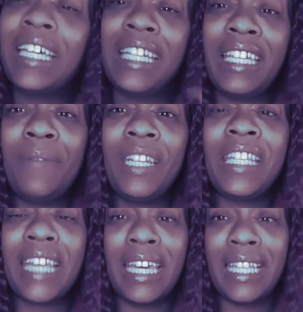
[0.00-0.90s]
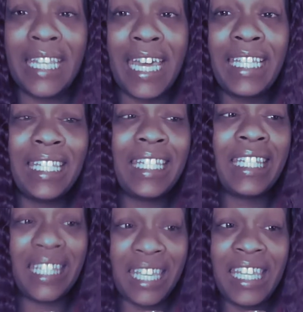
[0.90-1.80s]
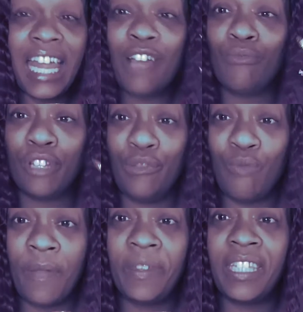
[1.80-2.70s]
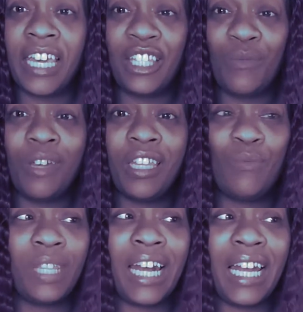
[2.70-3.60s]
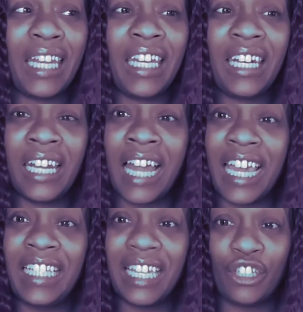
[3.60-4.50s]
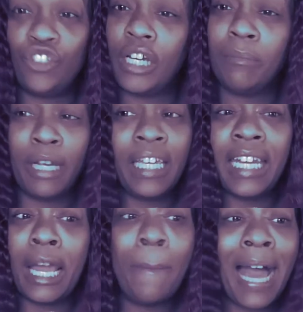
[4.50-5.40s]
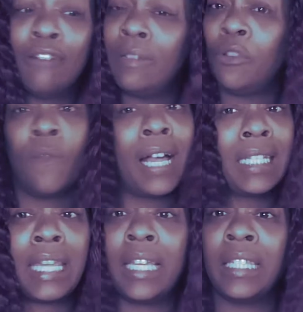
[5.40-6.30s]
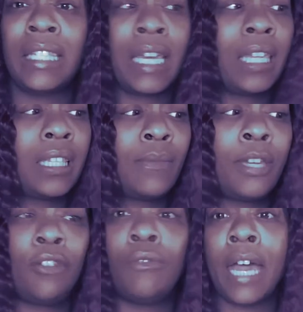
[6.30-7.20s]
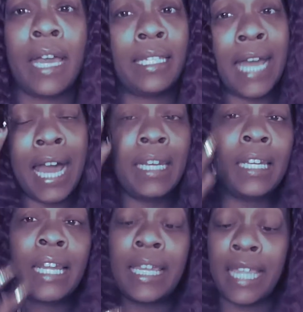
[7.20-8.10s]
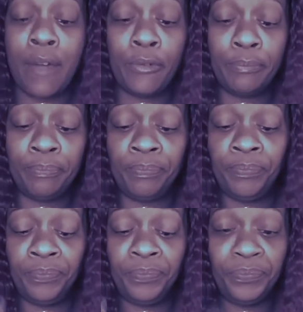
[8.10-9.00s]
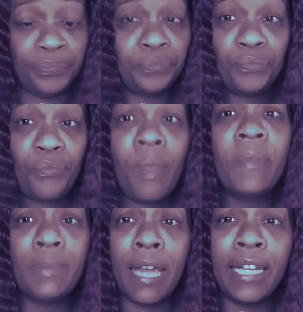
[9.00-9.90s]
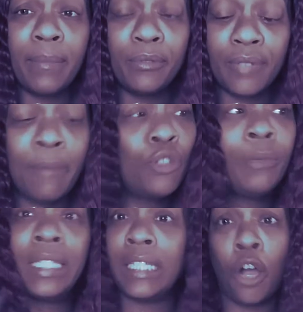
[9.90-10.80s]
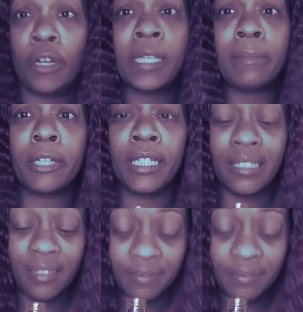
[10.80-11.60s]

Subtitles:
to give it a second taste to see, like, really what the taste was that I didn't like. Like, you're trying to break it down, but I don't even know if I could take a second swig, you guys. I didn't like that one. This pineapple. I'm too busy talking to smell this.